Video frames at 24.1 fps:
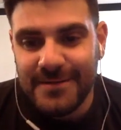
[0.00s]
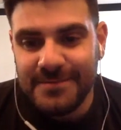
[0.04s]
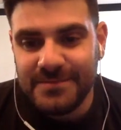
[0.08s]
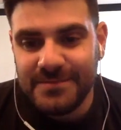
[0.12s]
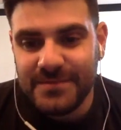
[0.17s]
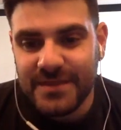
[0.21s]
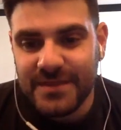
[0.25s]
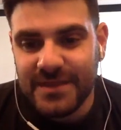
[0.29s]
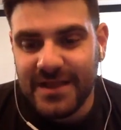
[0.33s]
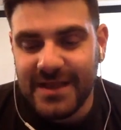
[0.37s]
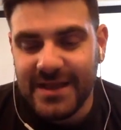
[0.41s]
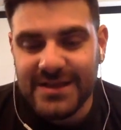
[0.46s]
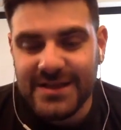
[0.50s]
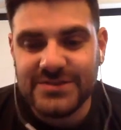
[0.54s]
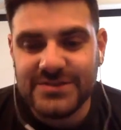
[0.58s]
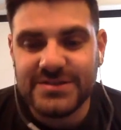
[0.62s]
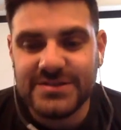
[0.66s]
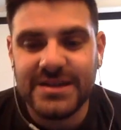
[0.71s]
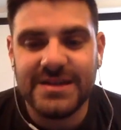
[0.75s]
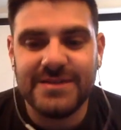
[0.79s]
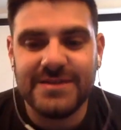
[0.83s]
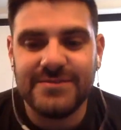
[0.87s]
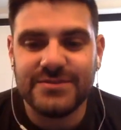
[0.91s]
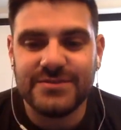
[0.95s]
Like you
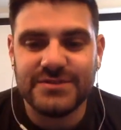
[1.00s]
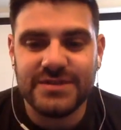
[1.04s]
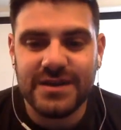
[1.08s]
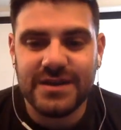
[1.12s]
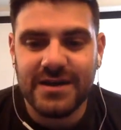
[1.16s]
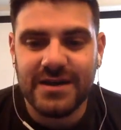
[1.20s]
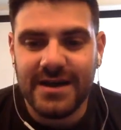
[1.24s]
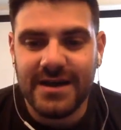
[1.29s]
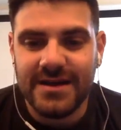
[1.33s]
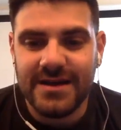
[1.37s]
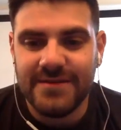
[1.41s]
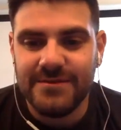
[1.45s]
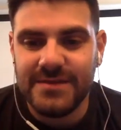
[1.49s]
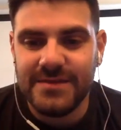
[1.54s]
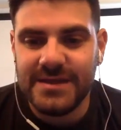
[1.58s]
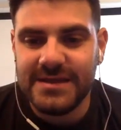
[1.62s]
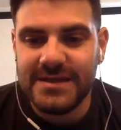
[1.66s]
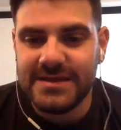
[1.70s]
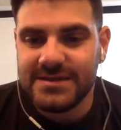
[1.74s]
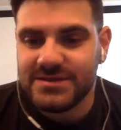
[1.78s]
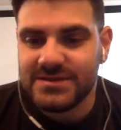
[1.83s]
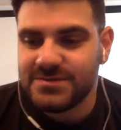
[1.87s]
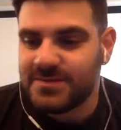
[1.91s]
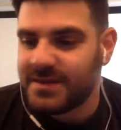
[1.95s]
said, it was the kind of
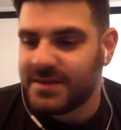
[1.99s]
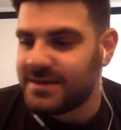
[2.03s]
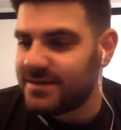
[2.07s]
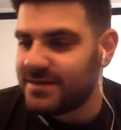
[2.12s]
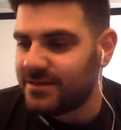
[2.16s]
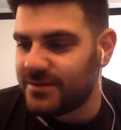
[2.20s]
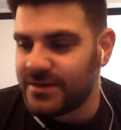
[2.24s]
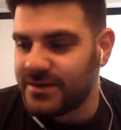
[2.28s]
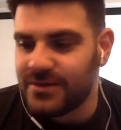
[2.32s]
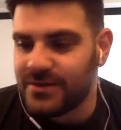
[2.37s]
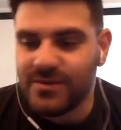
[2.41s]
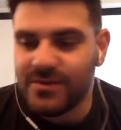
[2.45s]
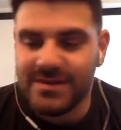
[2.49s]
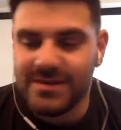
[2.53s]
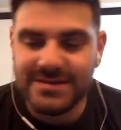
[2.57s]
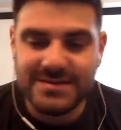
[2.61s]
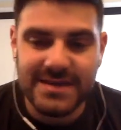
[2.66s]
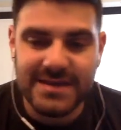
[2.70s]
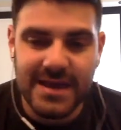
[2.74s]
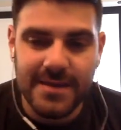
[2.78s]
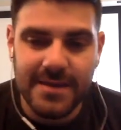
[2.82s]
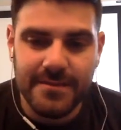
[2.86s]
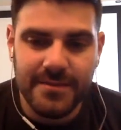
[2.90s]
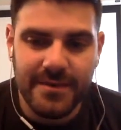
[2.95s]
media spin that we always get.